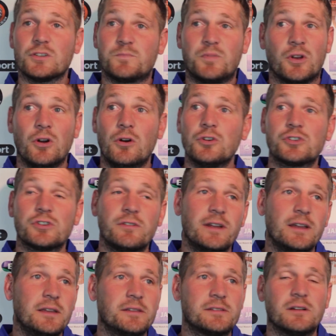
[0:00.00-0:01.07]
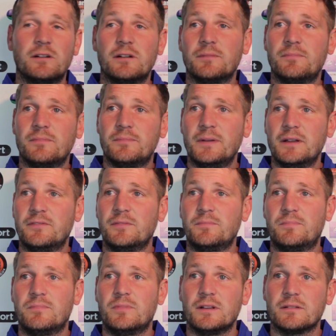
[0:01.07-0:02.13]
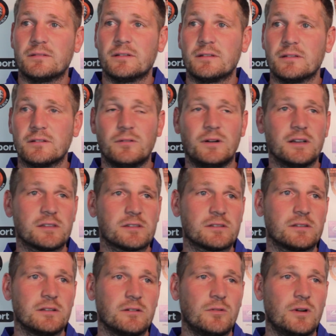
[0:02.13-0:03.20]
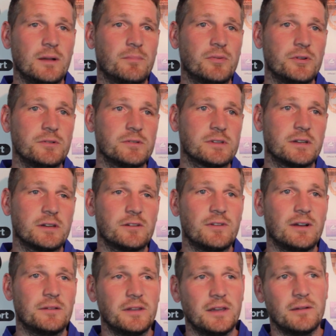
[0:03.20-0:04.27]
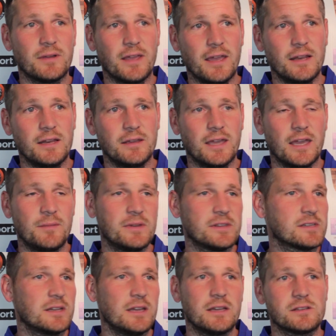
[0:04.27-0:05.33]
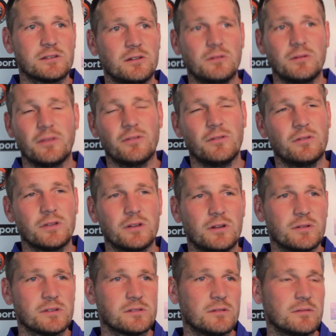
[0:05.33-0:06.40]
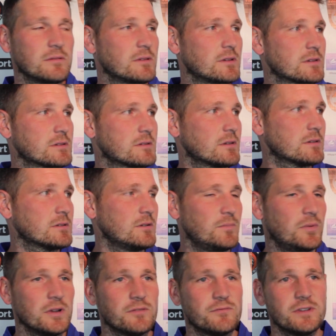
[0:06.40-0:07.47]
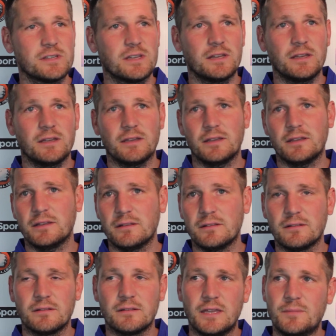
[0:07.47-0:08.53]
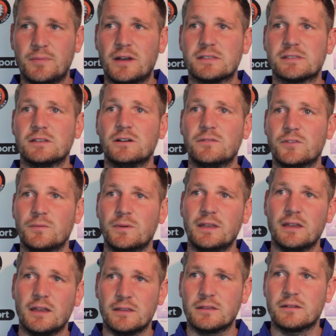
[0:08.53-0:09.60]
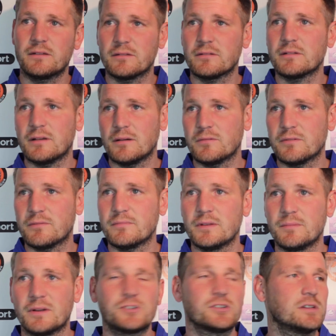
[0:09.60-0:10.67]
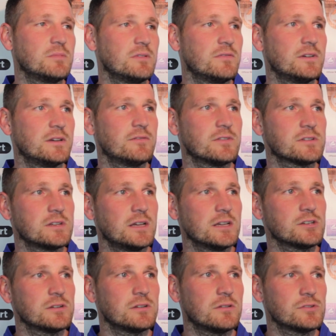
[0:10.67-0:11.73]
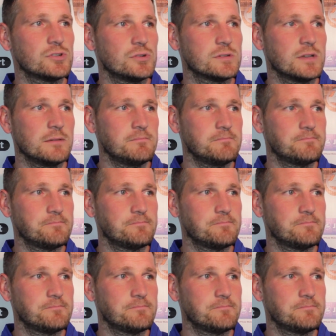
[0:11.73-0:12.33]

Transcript: Just precautionary. He's got a bit of still quite bruised in and around there. Gailey came in today, so we thought, you know, there's no point in risking it. He'll keep icing it over the weekend, and I would imagine he'll be fit for selection on Tuesday.